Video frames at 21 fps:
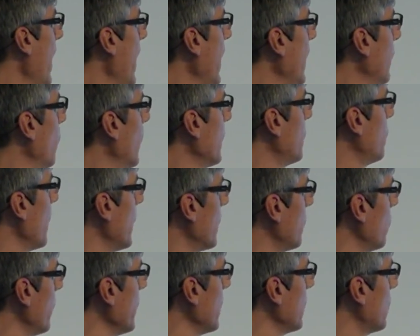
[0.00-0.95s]
And what we are
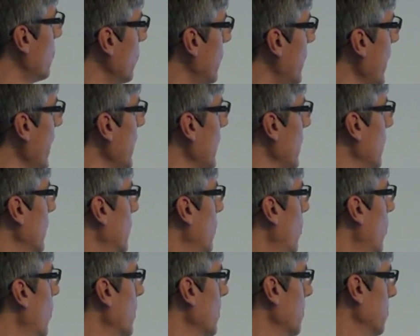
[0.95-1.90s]
doing today,
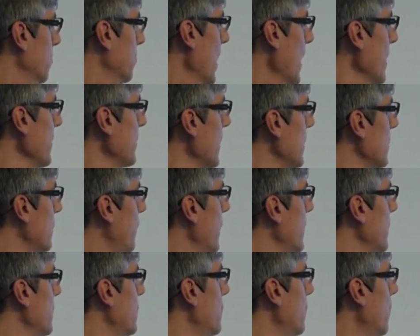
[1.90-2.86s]
or NASA is
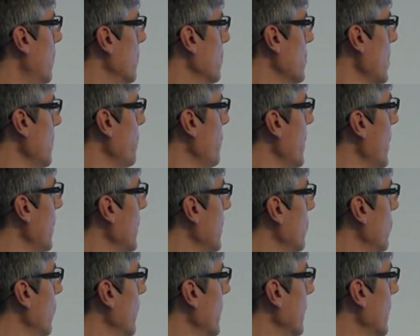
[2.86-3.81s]
very strong, JPL
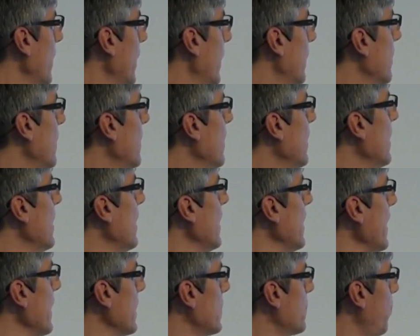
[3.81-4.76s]
in doing that,
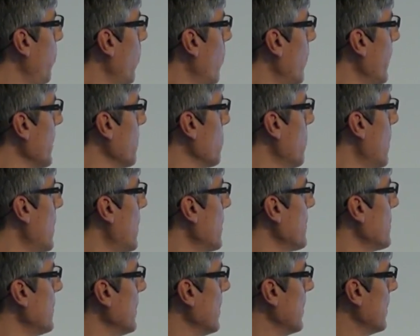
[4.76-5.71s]
exploring
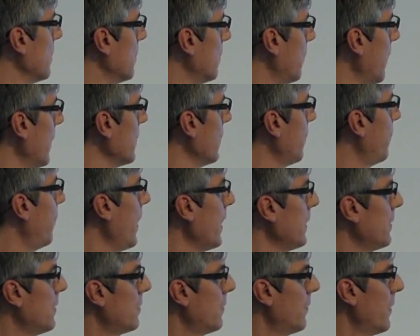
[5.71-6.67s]
Mars in rather
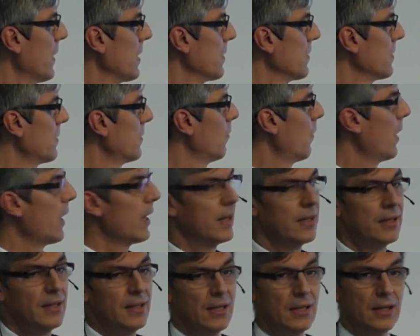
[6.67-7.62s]
flat terrains,
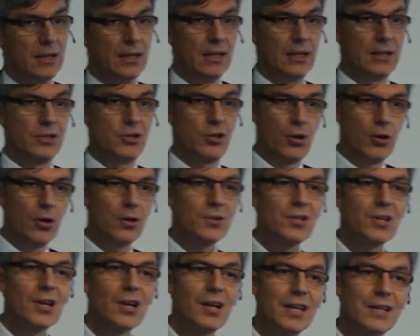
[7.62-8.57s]
while
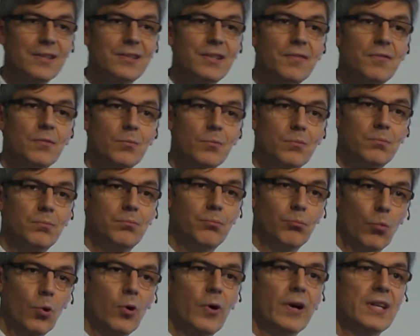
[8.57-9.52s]
geologically it's even
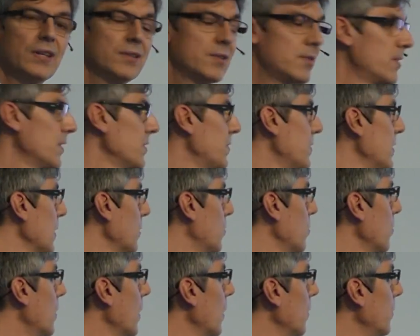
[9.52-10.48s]
more interesting
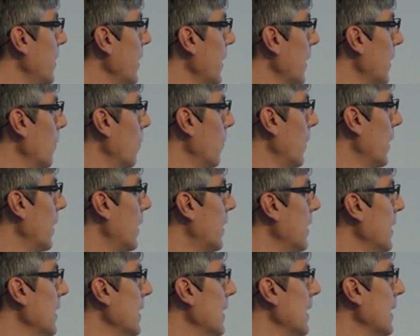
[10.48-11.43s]
to go there where
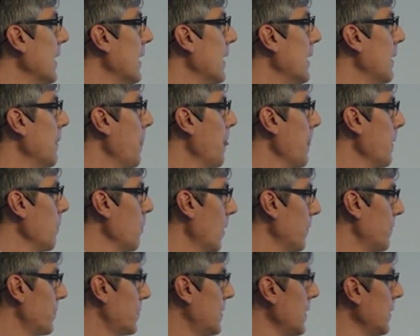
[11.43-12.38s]
you
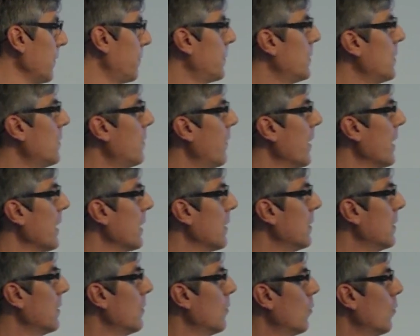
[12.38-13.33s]
have steep
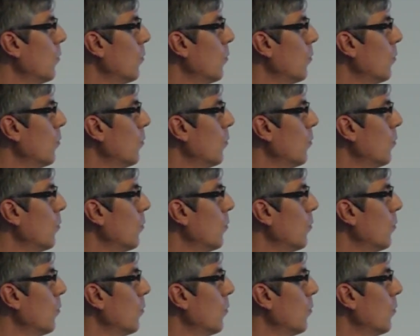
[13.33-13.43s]
terrain,